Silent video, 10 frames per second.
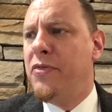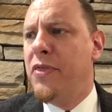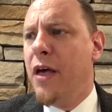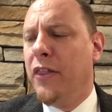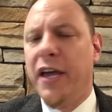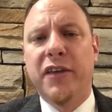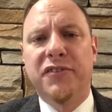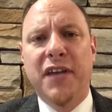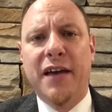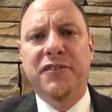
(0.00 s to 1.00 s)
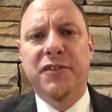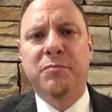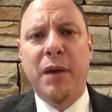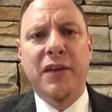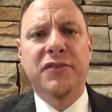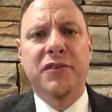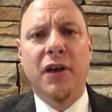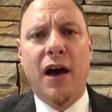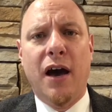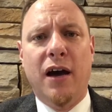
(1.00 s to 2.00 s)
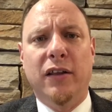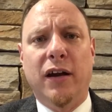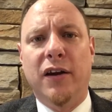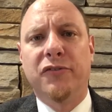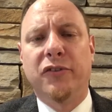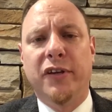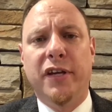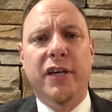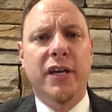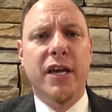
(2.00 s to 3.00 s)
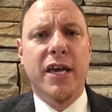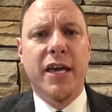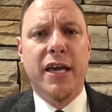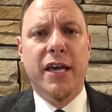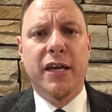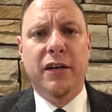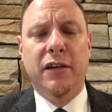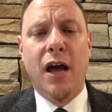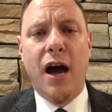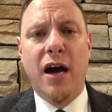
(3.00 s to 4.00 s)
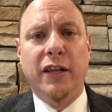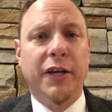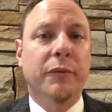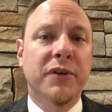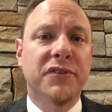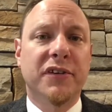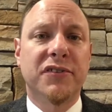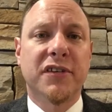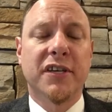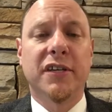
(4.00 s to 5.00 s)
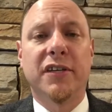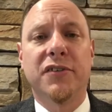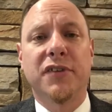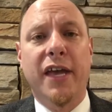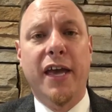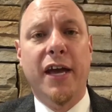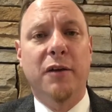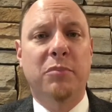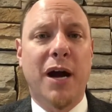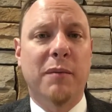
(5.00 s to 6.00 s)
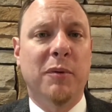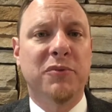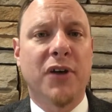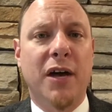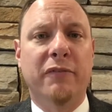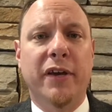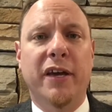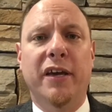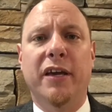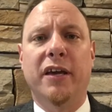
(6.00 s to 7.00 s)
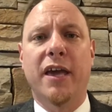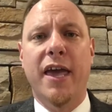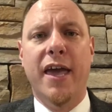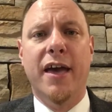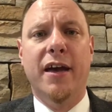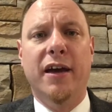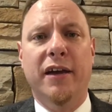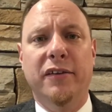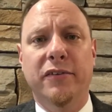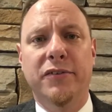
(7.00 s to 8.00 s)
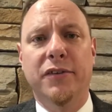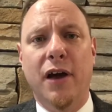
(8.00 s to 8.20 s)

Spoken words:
like his test is based largely in linguistic skills and problem solving and